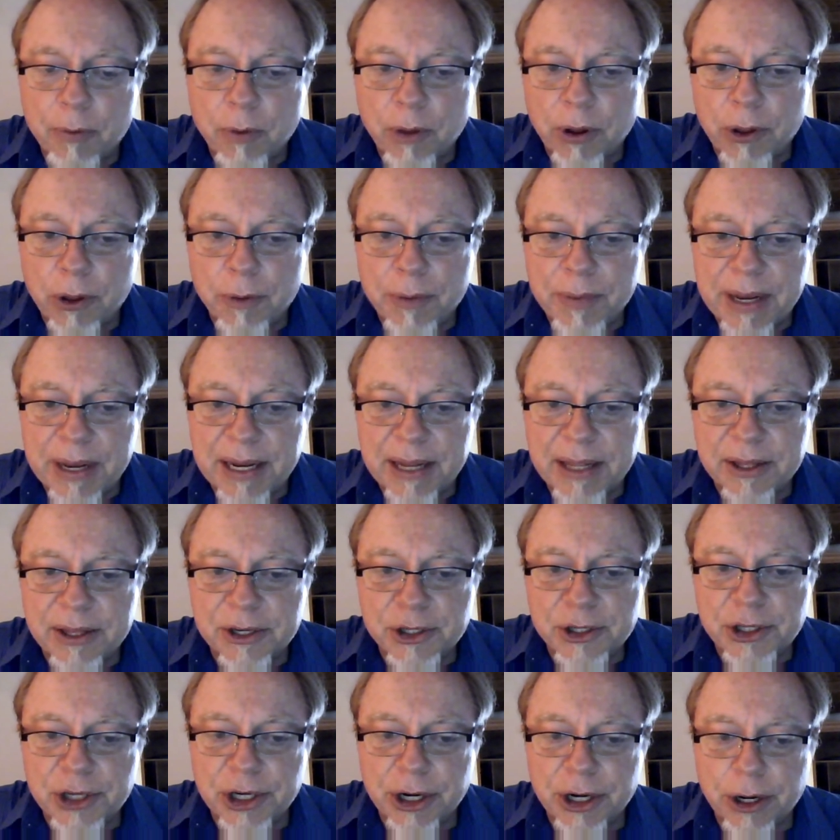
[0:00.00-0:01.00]
where they're meeting
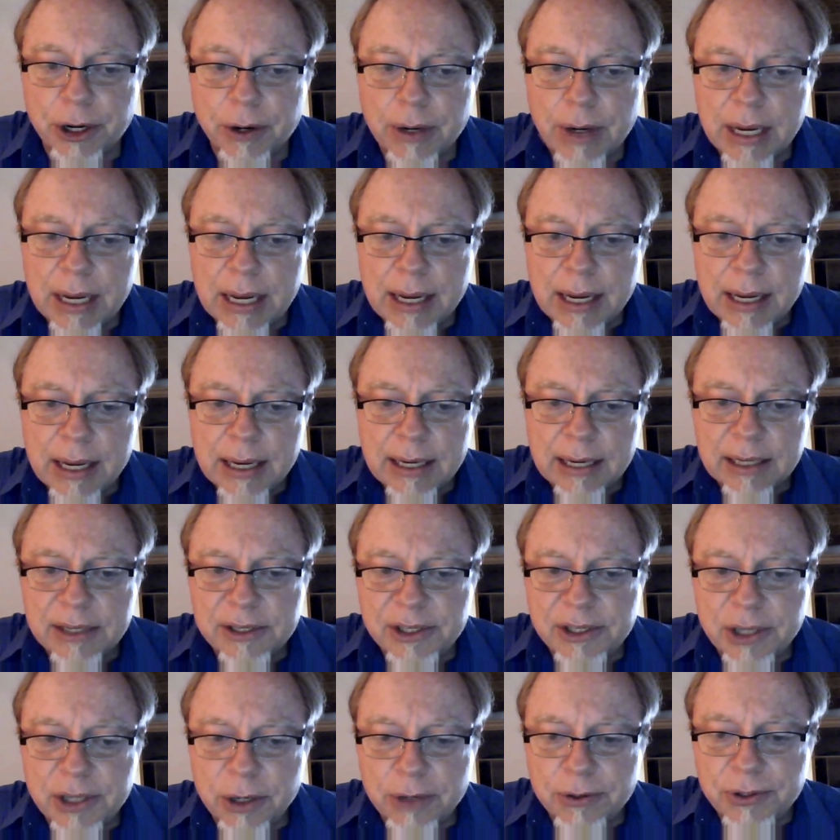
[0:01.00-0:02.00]
this year,
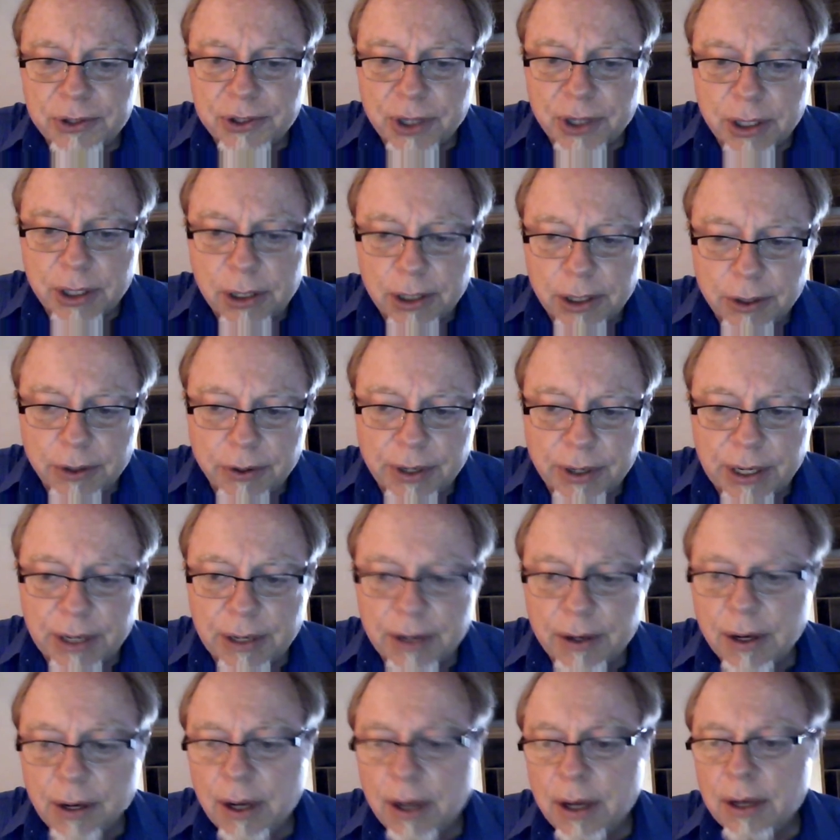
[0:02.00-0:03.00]
is so
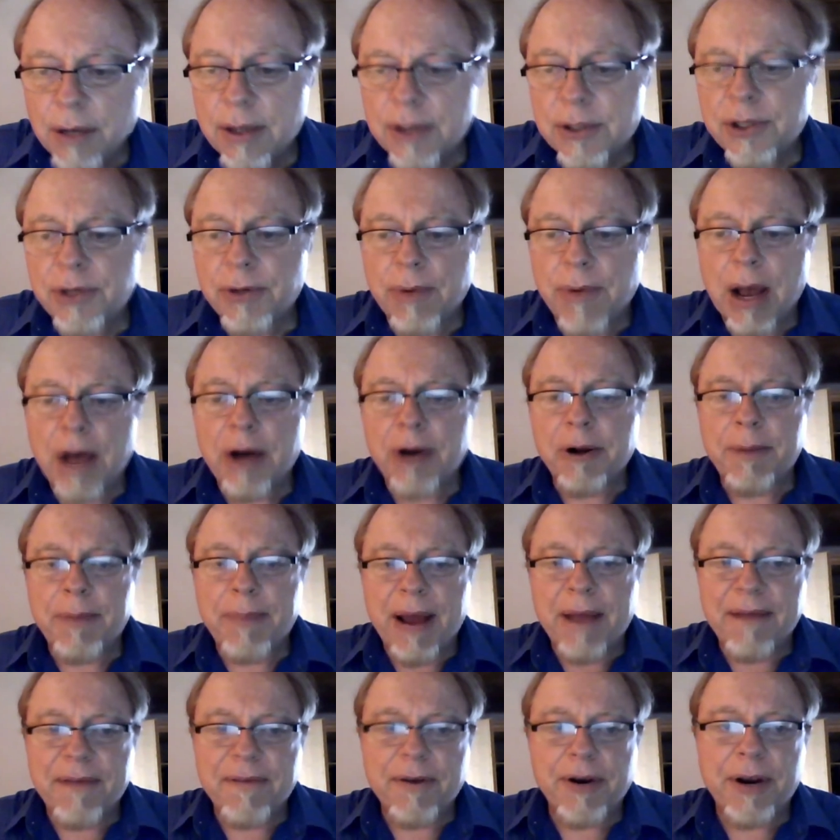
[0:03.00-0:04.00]
secluded, surrounded
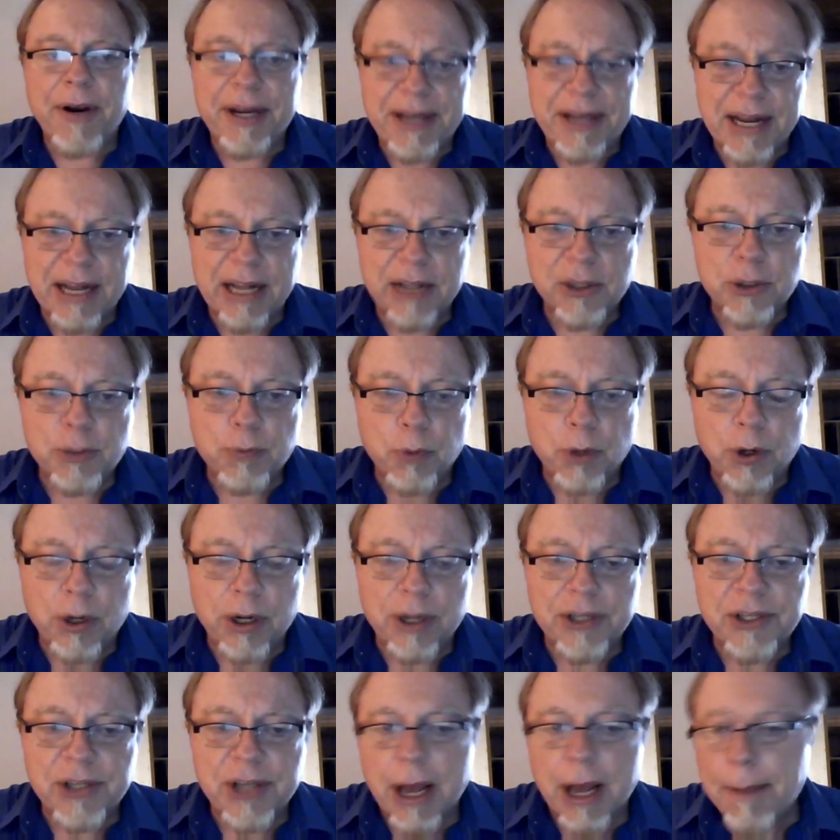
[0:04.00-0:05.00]
by very dense
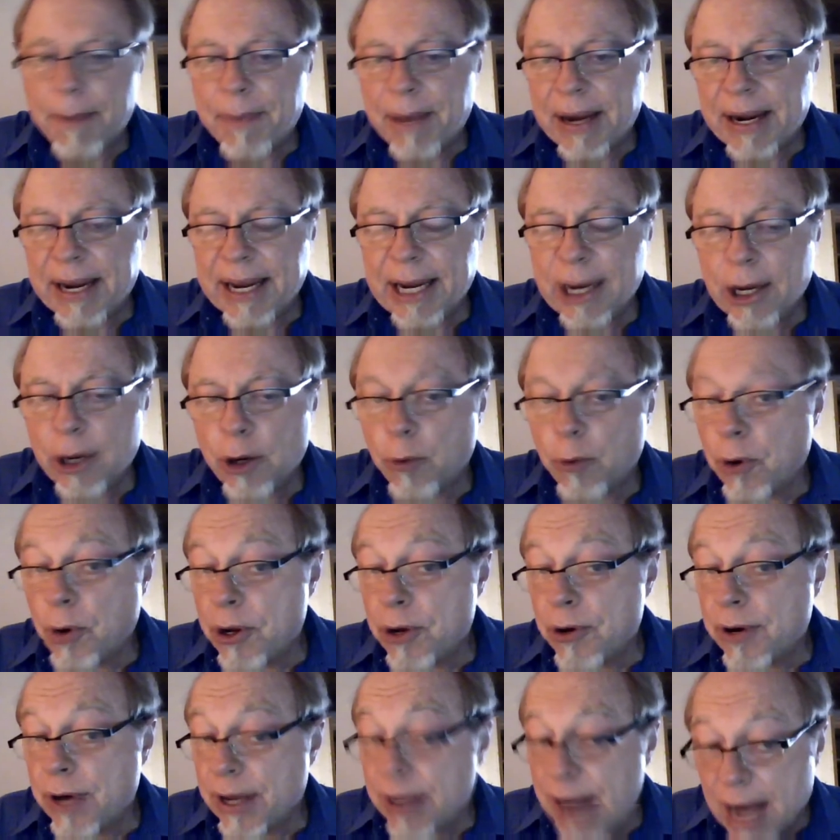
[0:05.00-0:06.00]
woods, up on a hill where
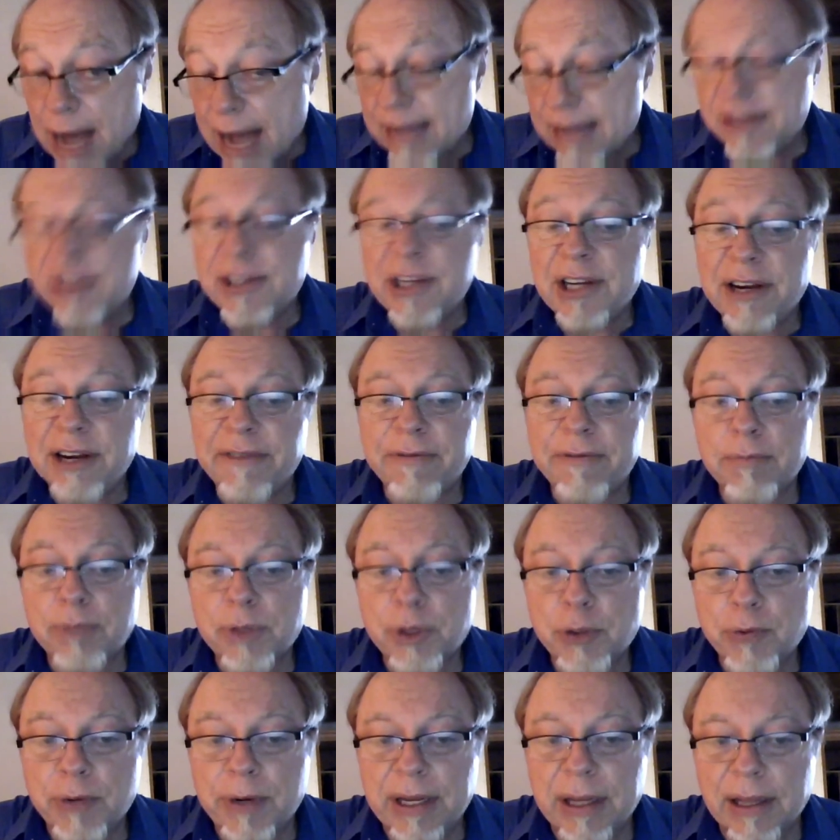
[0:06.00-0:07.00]
you cannot see it from
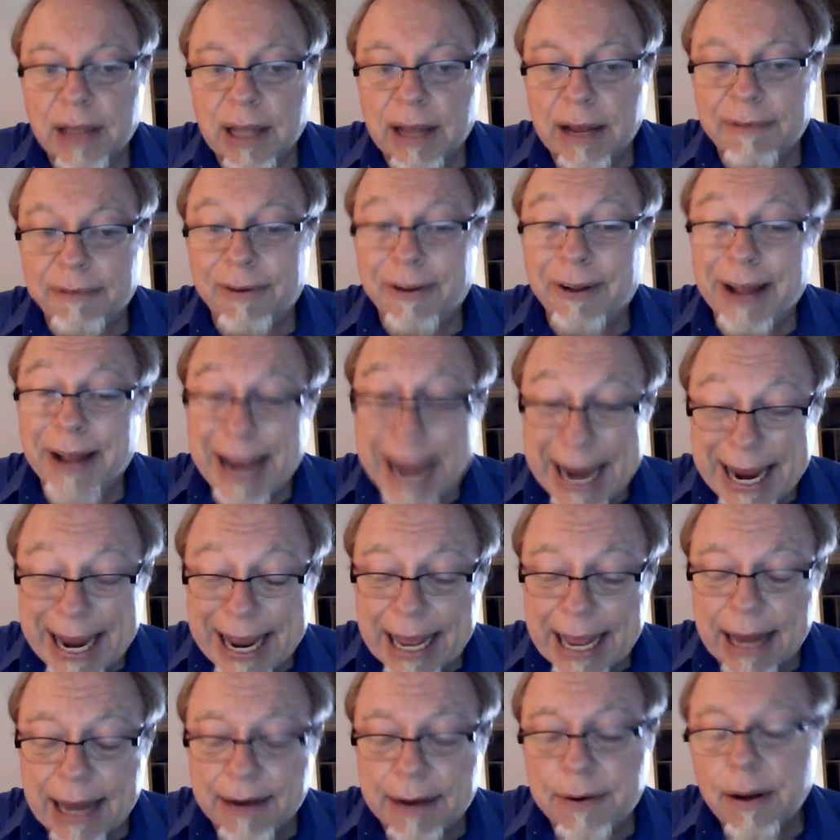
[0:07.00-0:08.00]
street level,
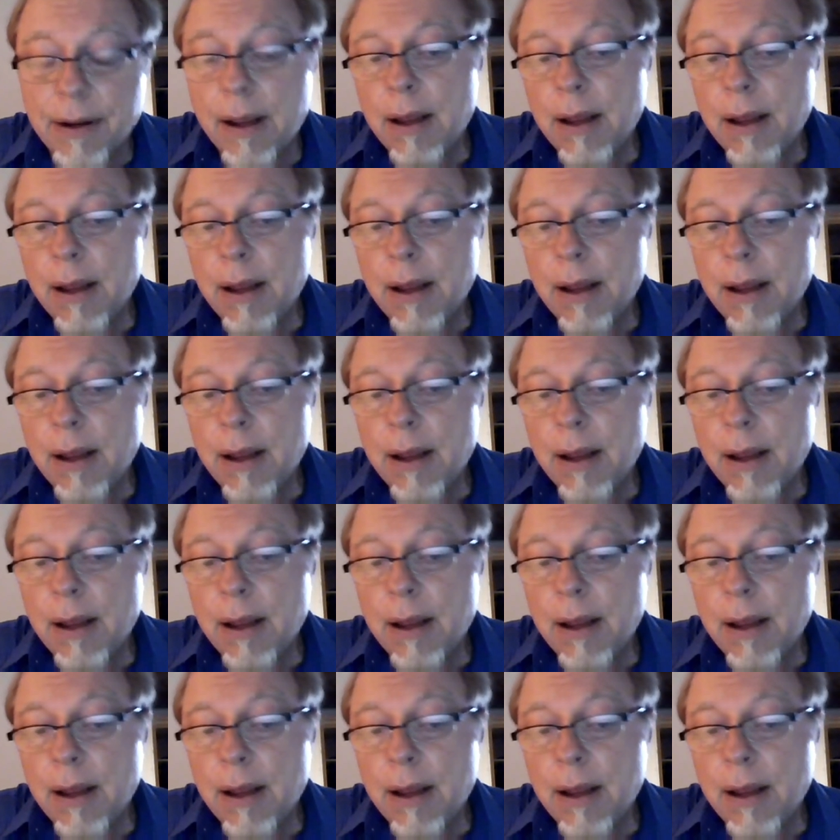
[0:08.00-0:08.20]
and